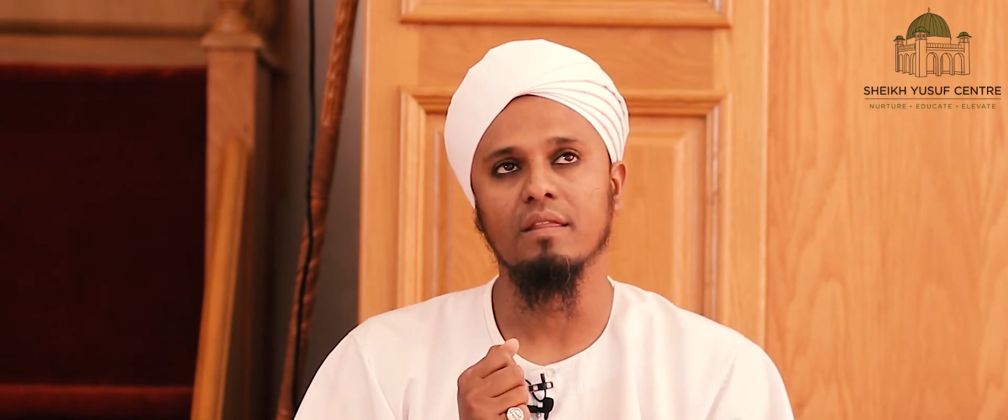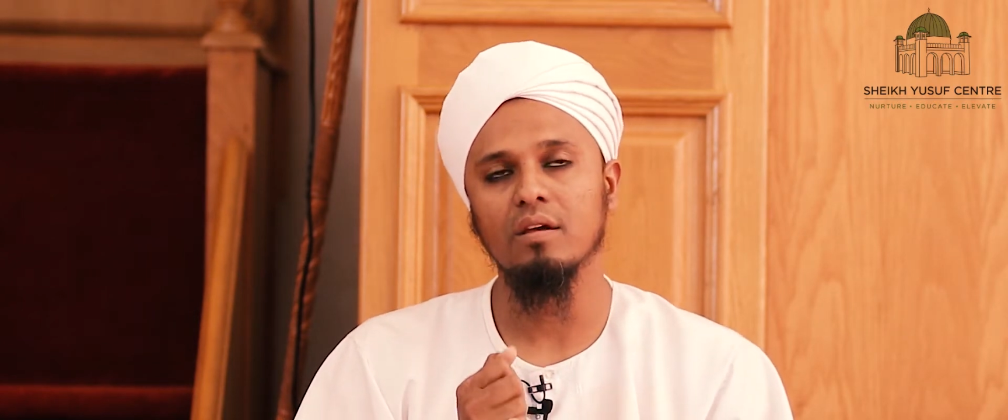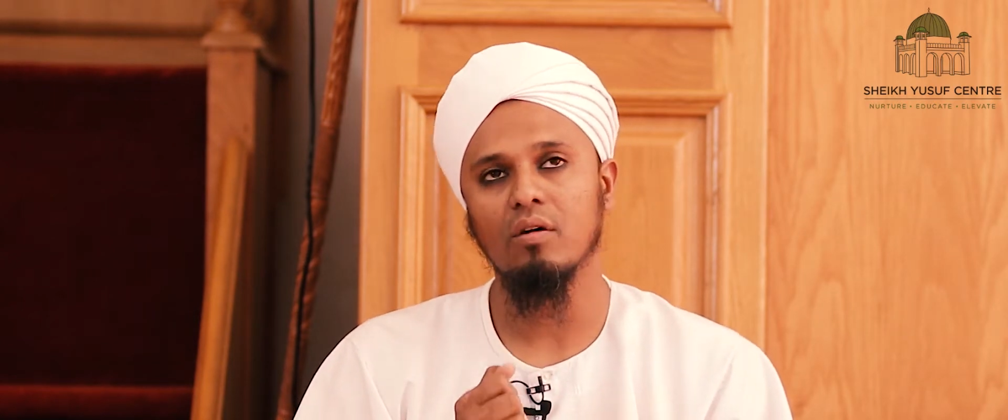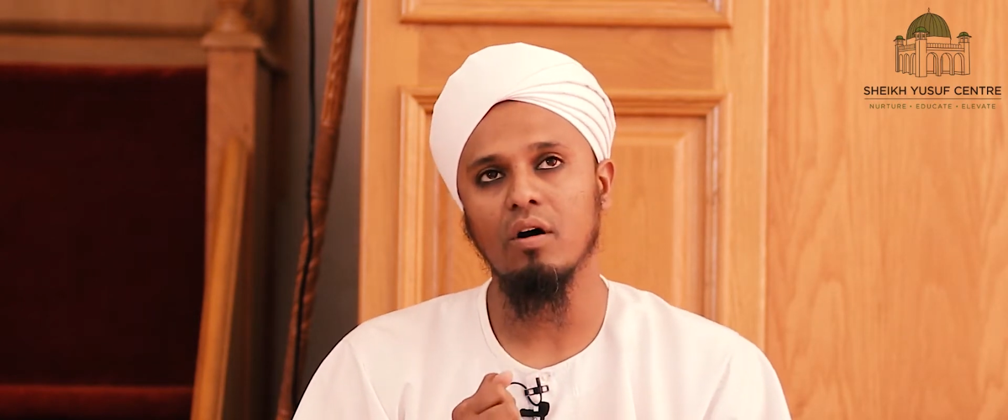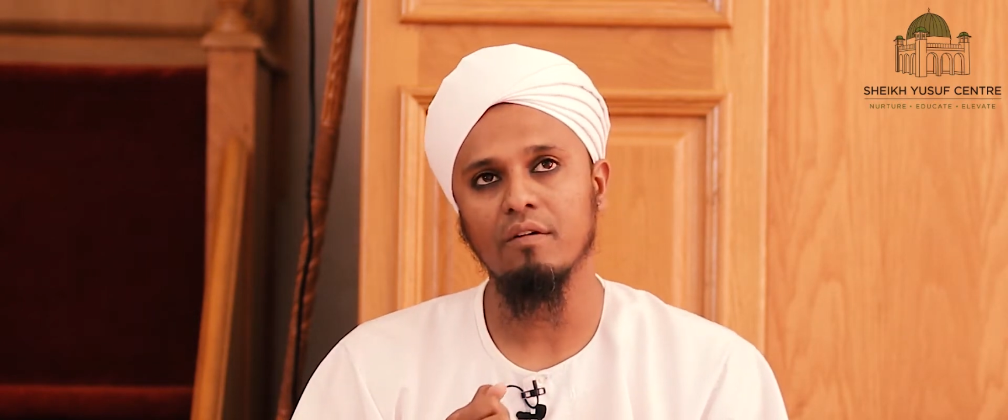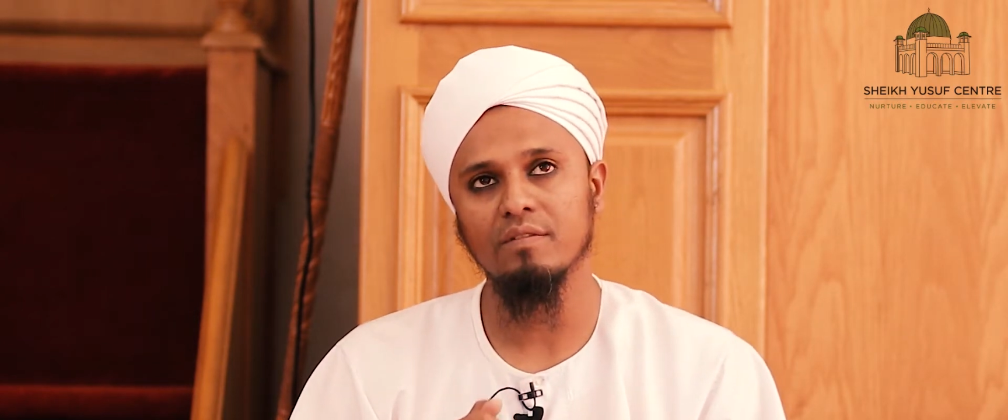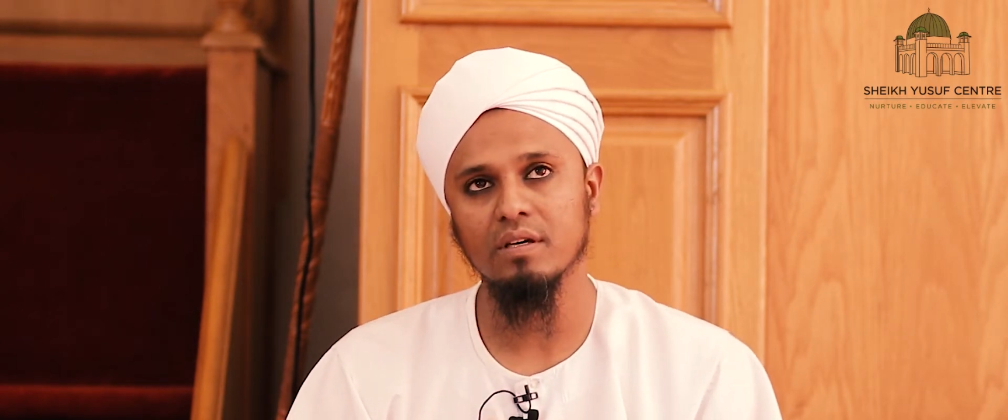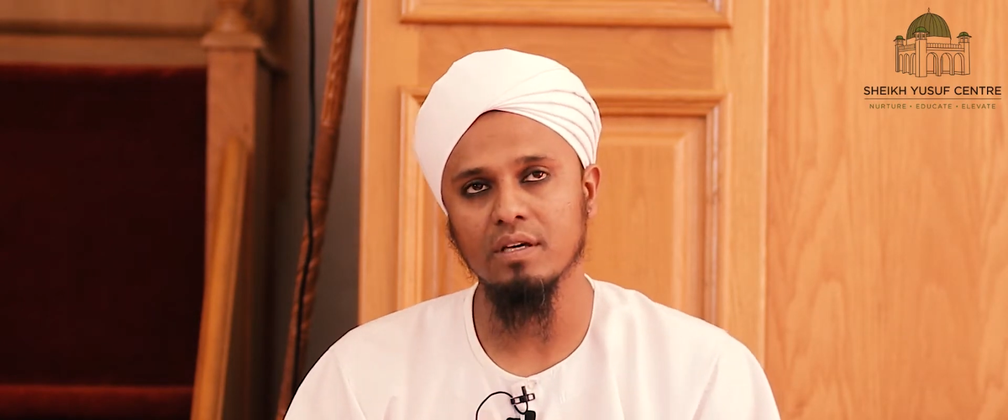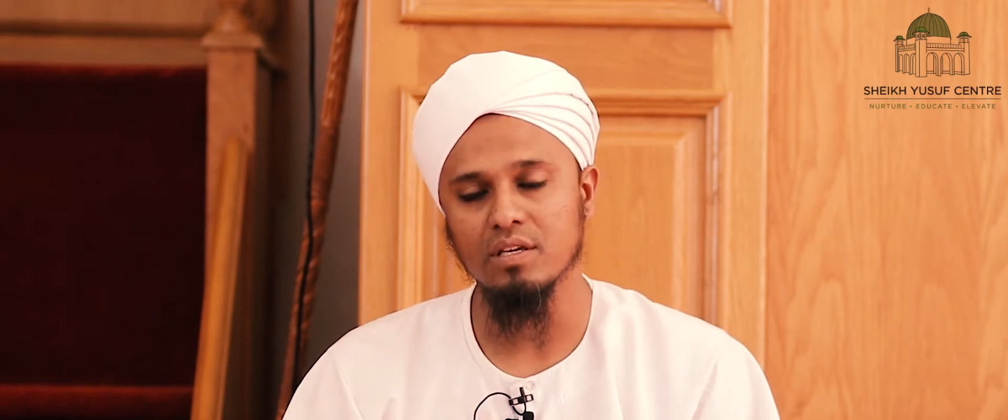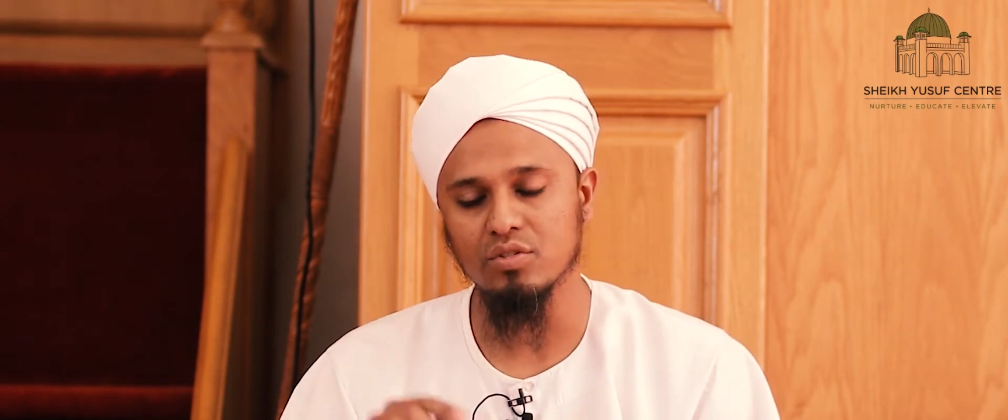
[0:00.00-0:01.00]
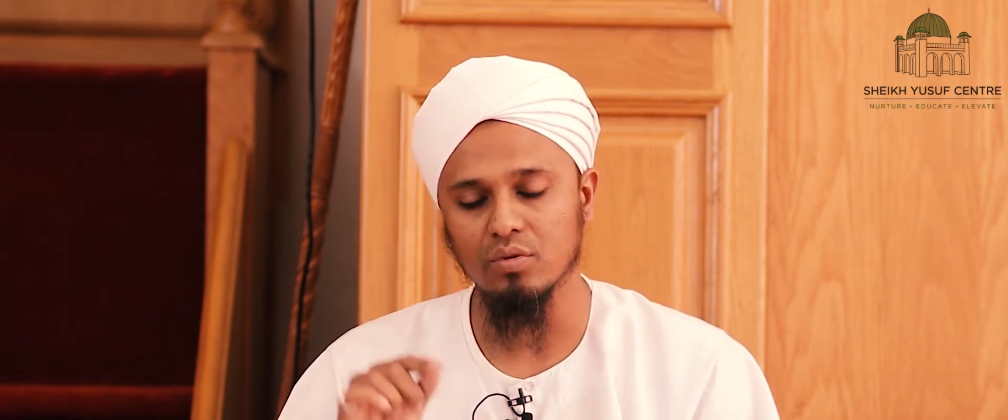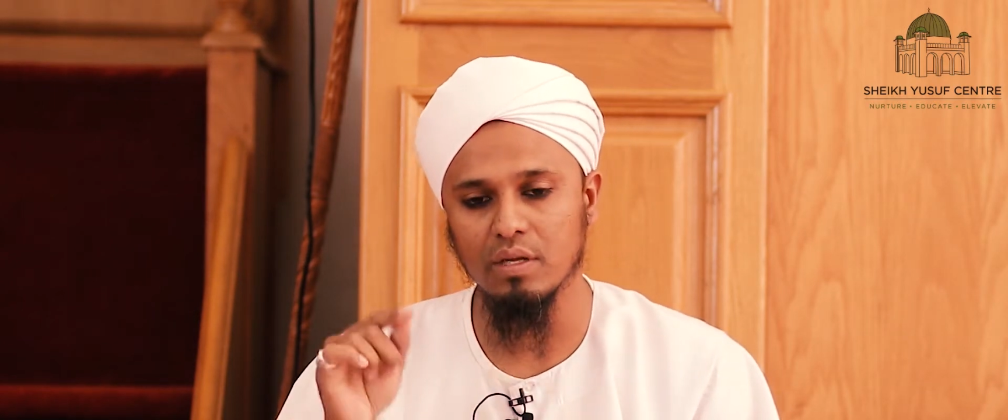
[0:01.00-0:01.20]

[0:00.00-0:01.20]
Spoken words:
thereafter is to